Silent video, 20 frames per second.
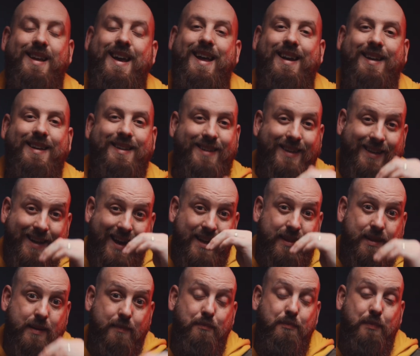LED
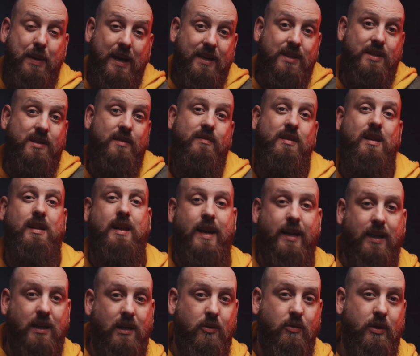at the base of the
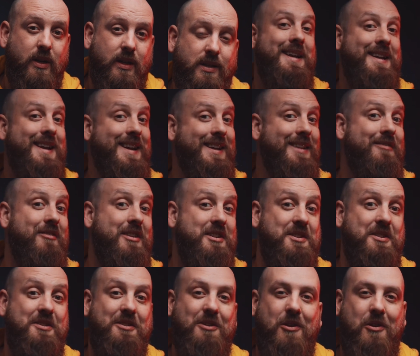light unit. Like the
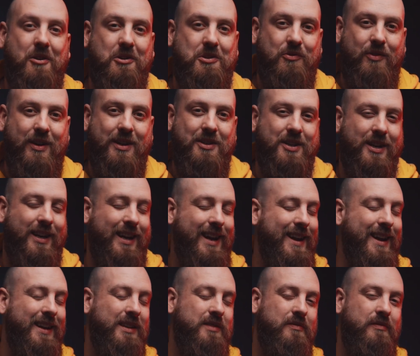rest of the Godox range, it
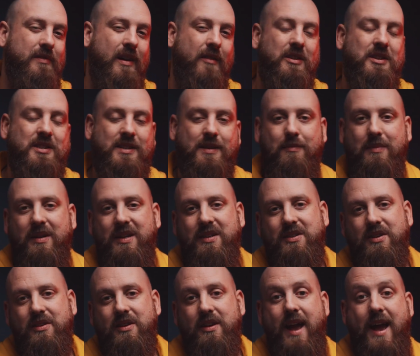connects very simply
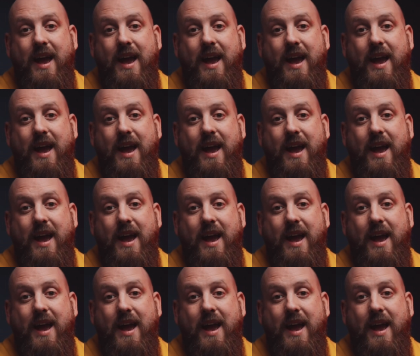to the